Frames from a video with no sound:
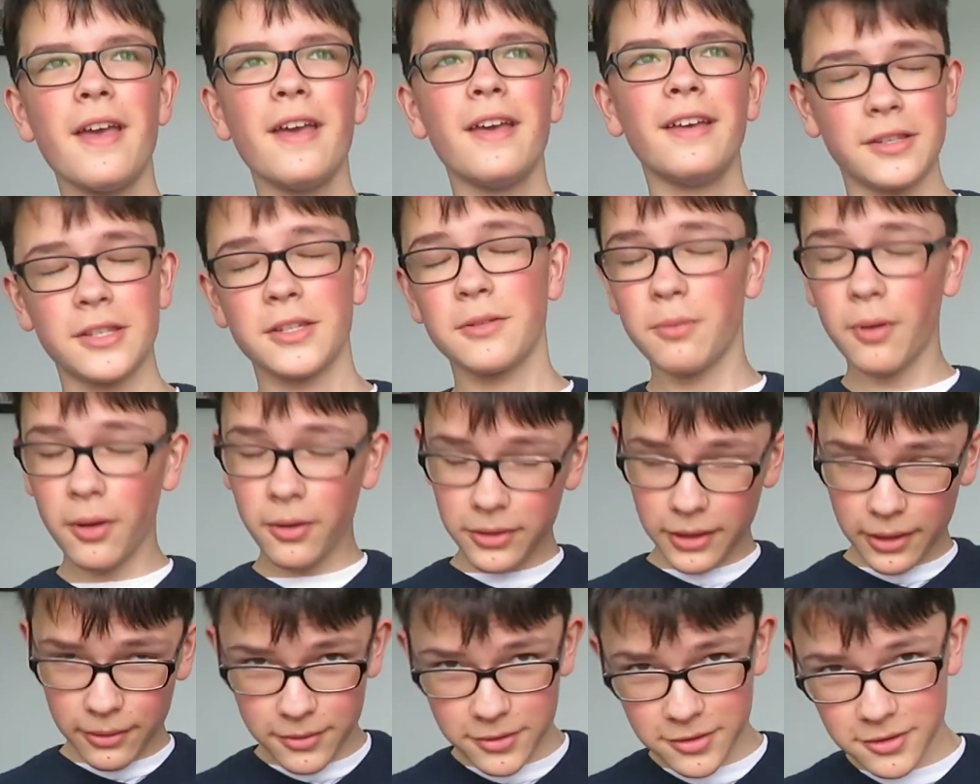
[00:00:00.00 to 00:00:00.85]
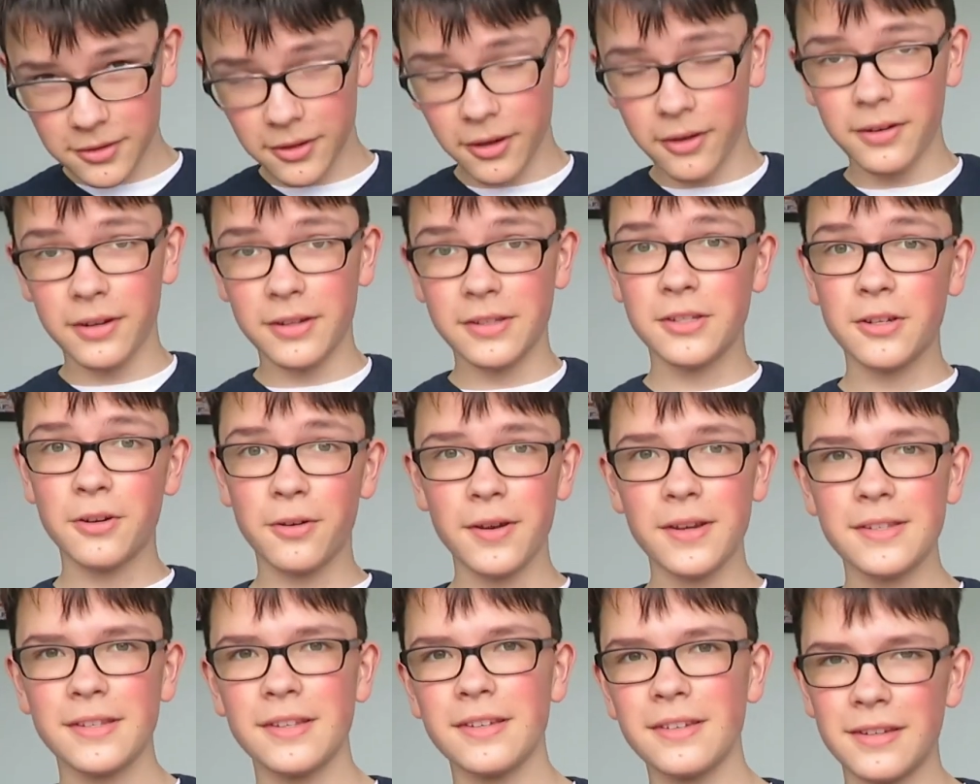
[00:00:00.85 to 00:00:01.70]
It's 12 hours long, it's
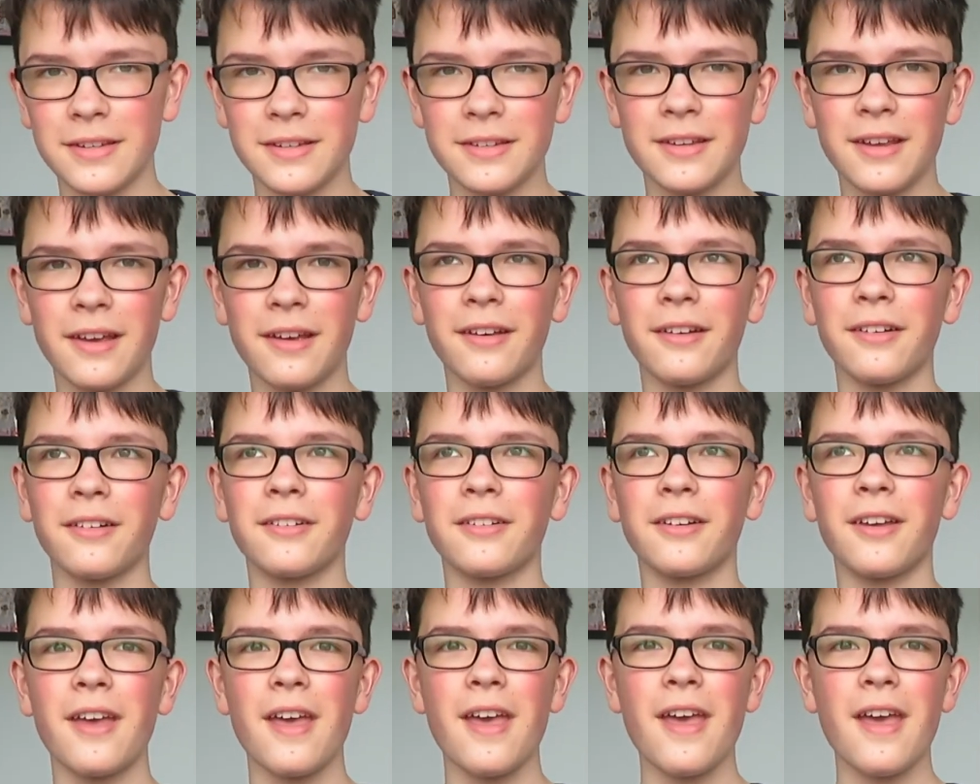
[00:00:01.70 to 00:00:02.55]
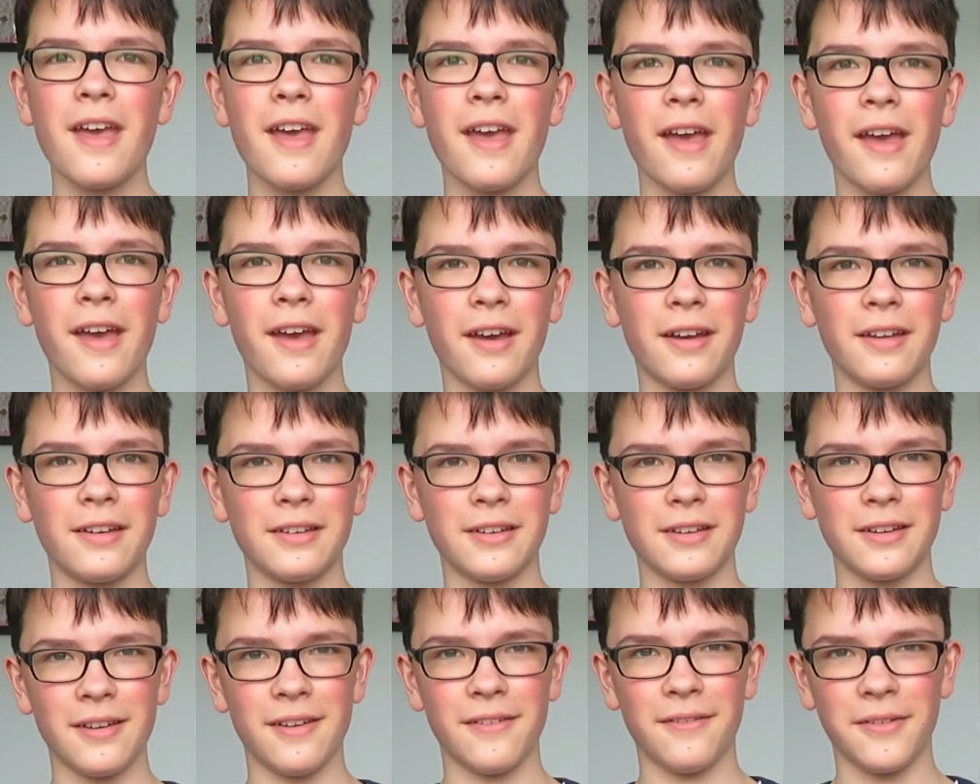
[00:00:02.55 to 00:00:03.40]
crazy detailed,
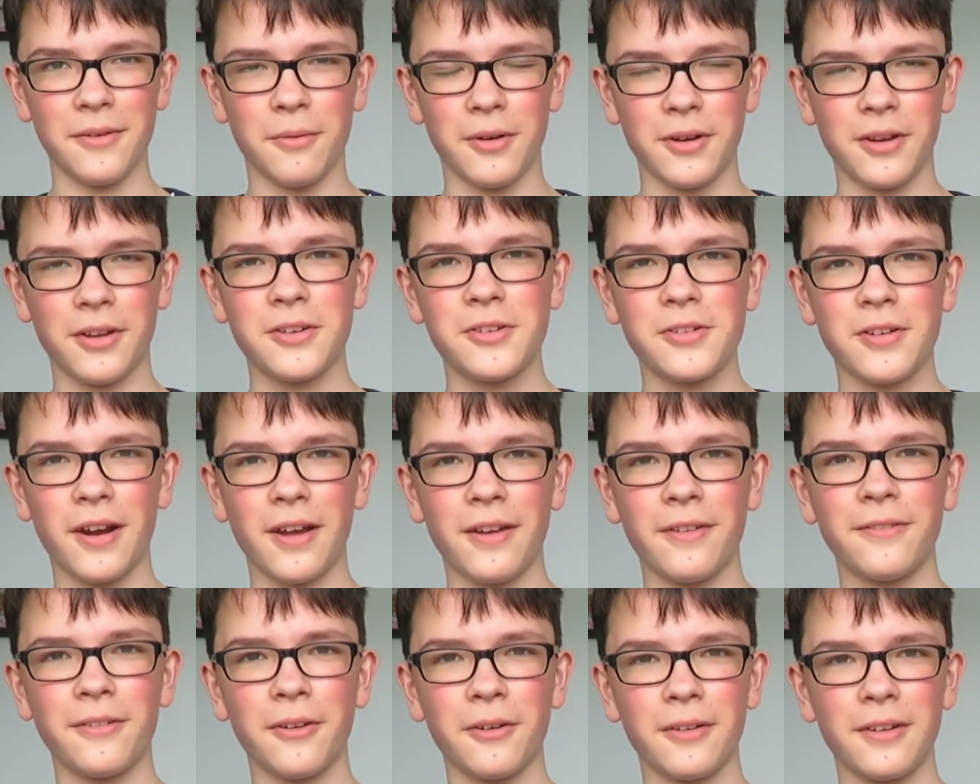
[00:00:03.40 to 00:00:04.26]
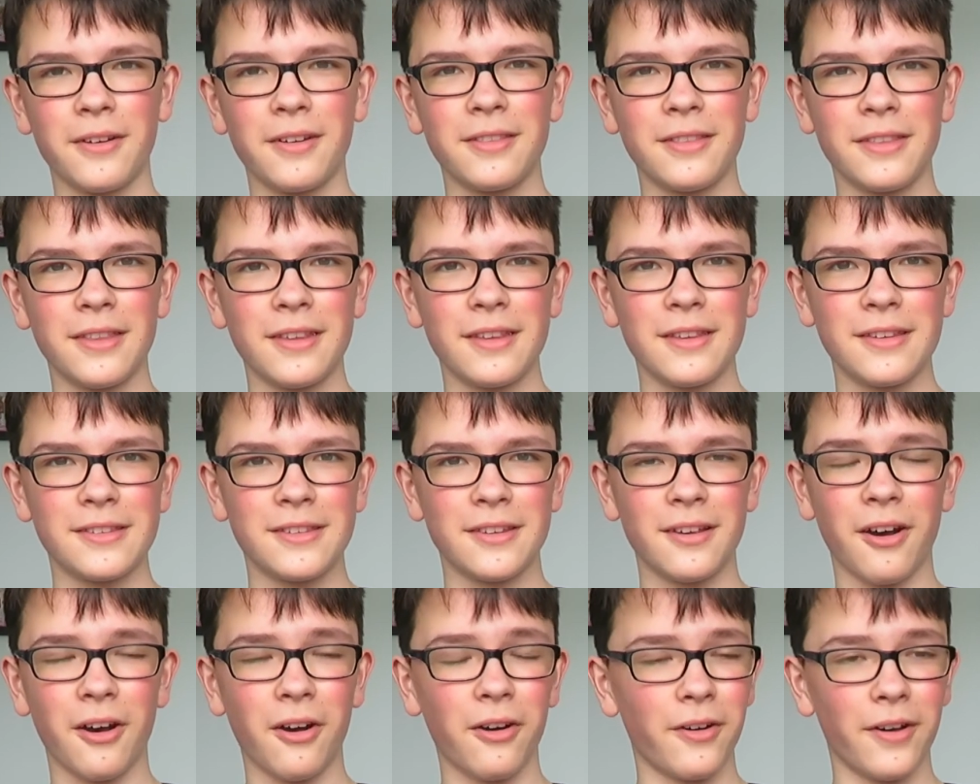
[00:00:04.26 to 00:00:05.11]
and if you want to try folding this,
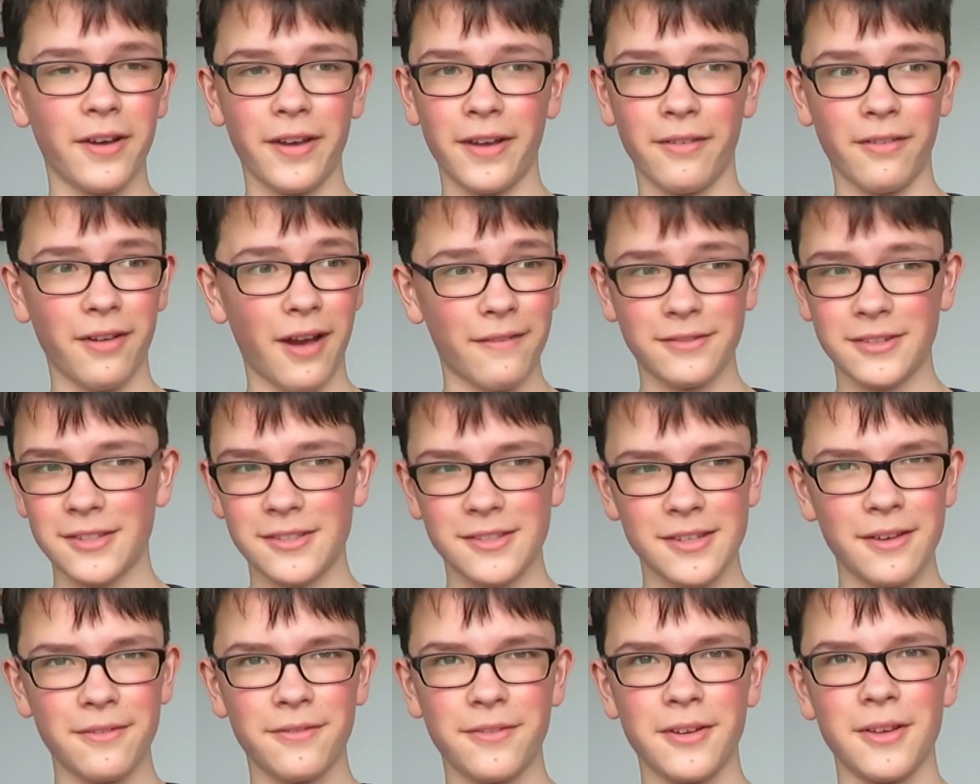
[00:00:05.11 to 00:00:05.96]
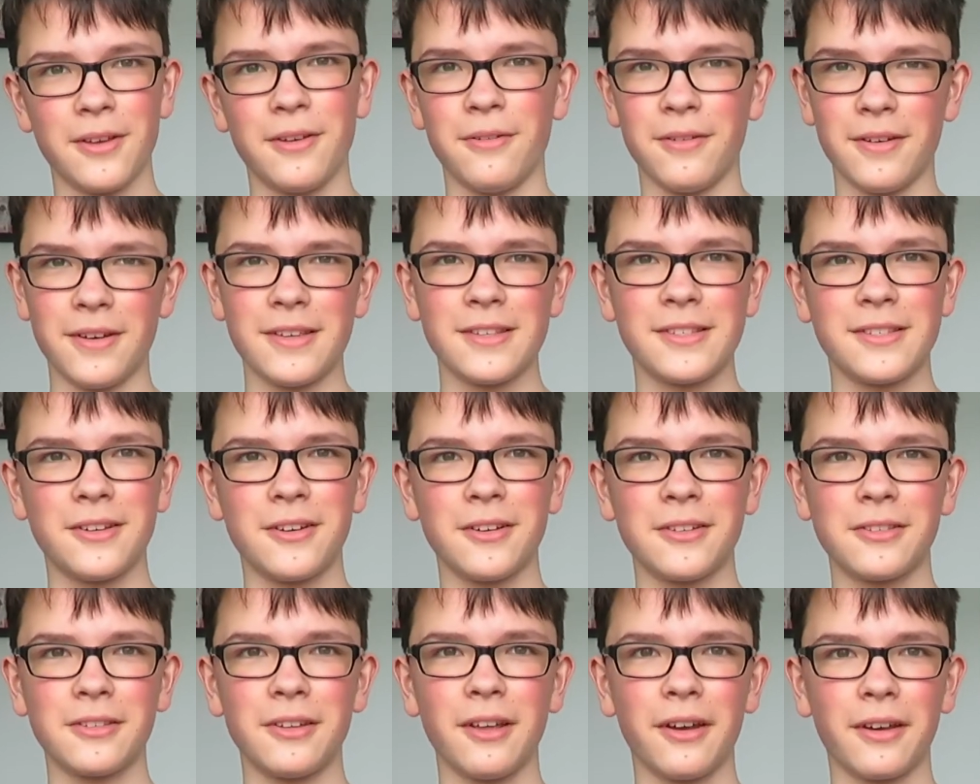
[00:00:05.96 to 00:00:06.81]
all I have to say for you is
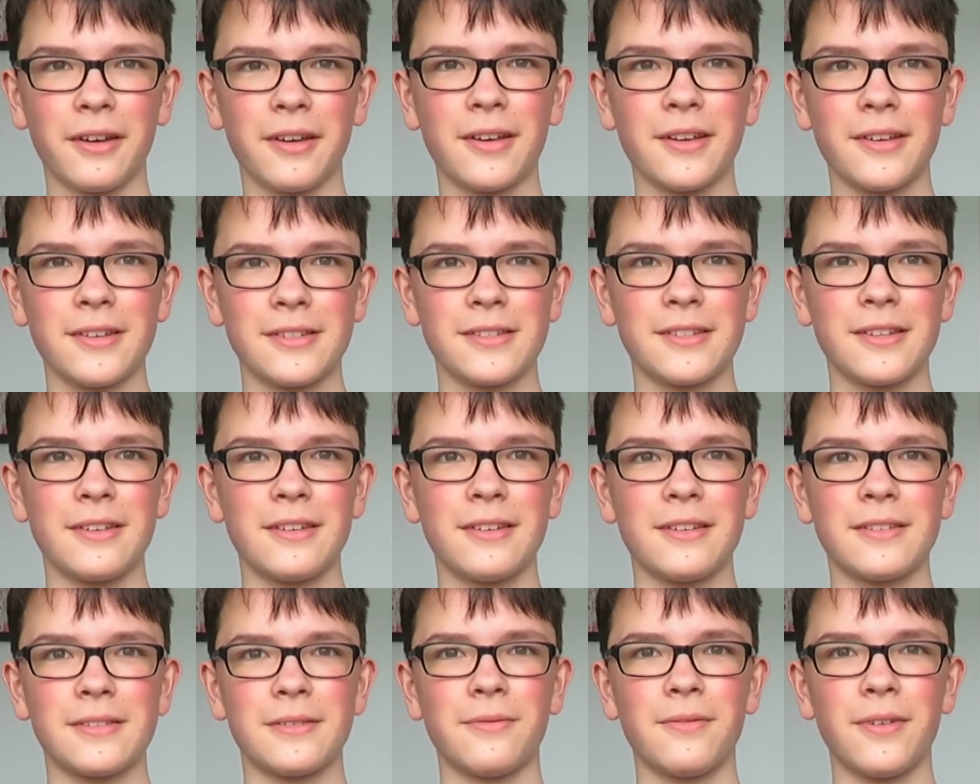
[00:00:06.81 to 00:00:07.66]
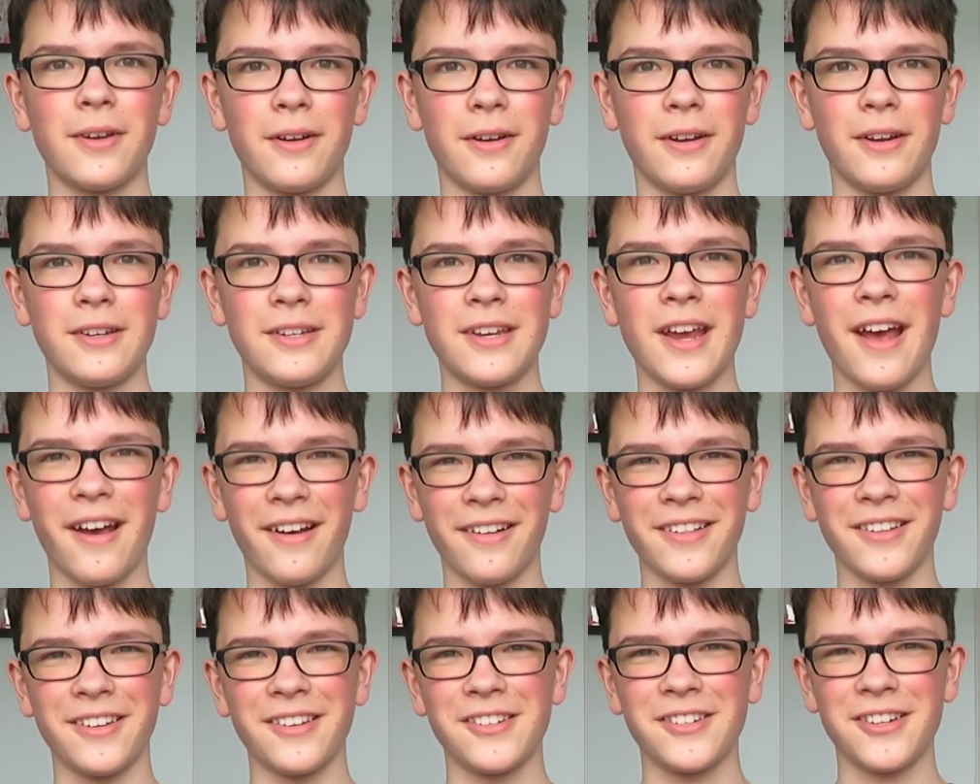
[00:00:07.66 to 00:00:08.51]
good luck, because it is very
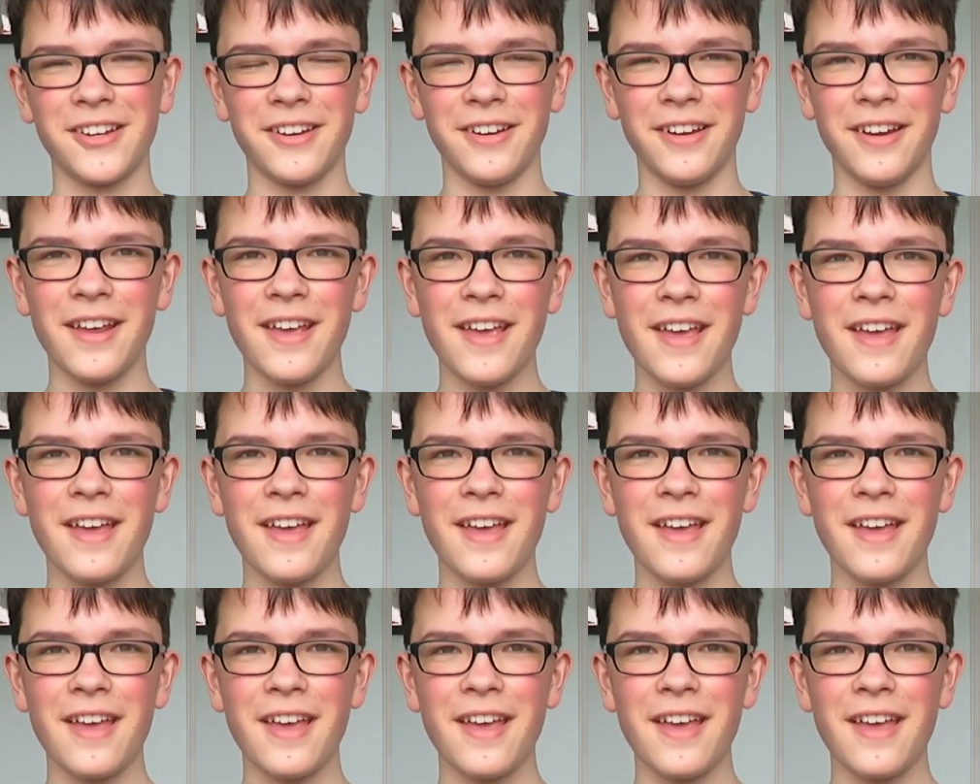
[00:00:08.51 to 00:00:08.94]
challenging.